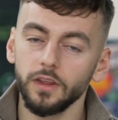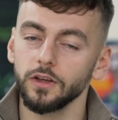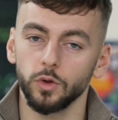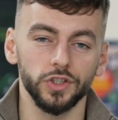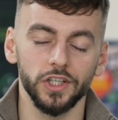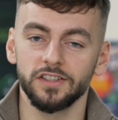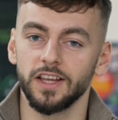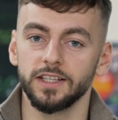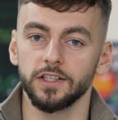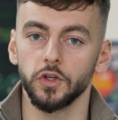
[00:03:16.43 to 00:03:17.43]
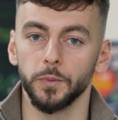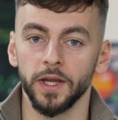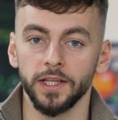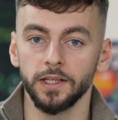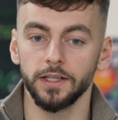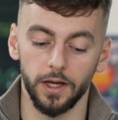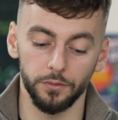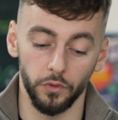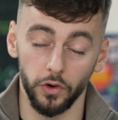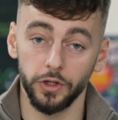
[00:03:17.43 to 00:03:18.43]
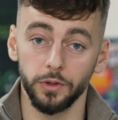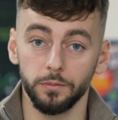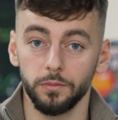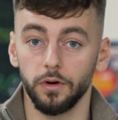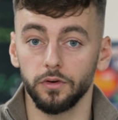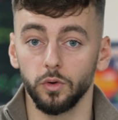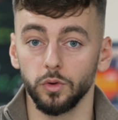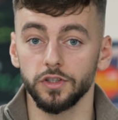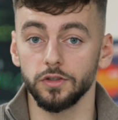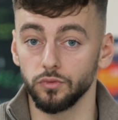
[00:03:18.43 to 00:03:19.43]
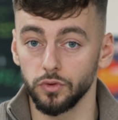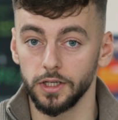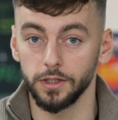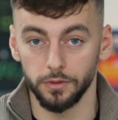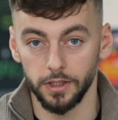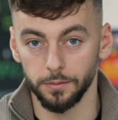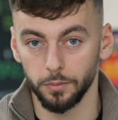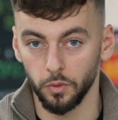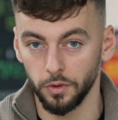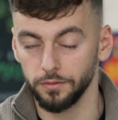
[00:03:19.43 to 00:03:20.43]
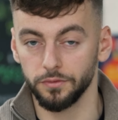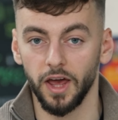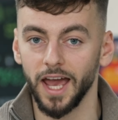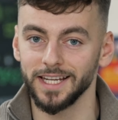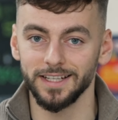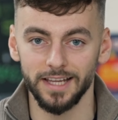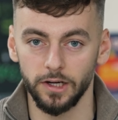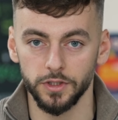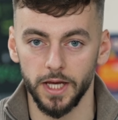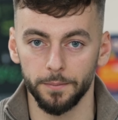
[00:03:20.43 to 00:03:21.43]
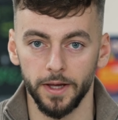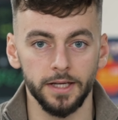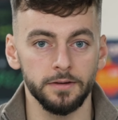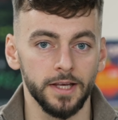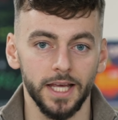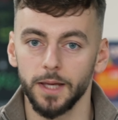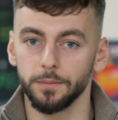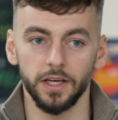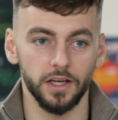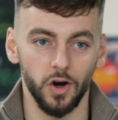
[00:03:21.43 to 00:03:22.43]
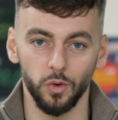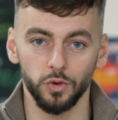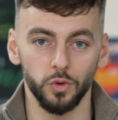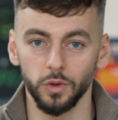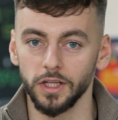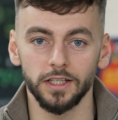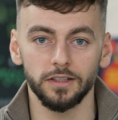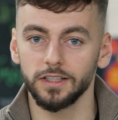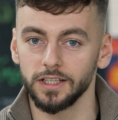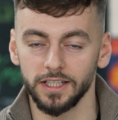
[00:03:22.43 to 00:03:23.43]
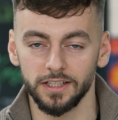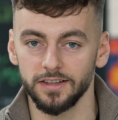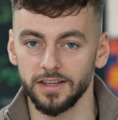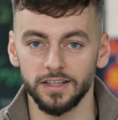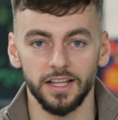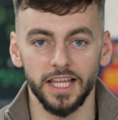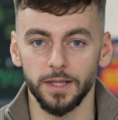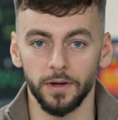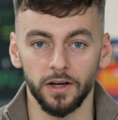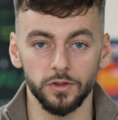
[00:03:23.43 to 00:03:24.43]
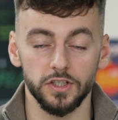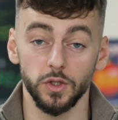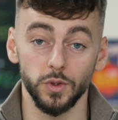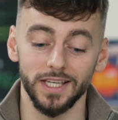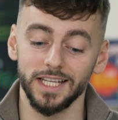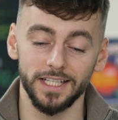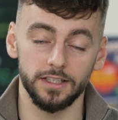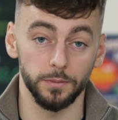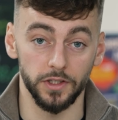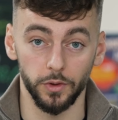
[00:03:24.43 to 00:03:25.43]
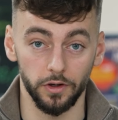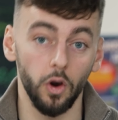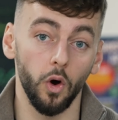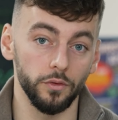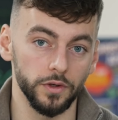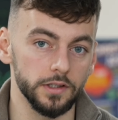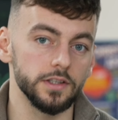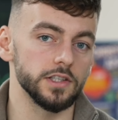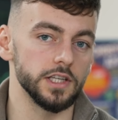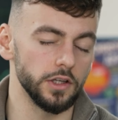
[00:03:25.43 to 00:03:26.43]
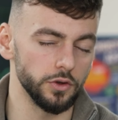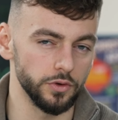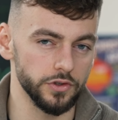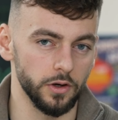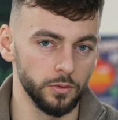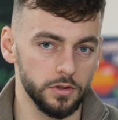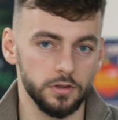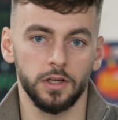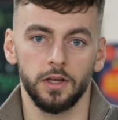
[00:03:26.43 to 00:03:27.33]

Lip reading: You're just sending too many. Now, volume, of course, is really, really important for any sales campaign, be it cold calling, LinkedIn, emails. You need to be doing a lot of it to see good results,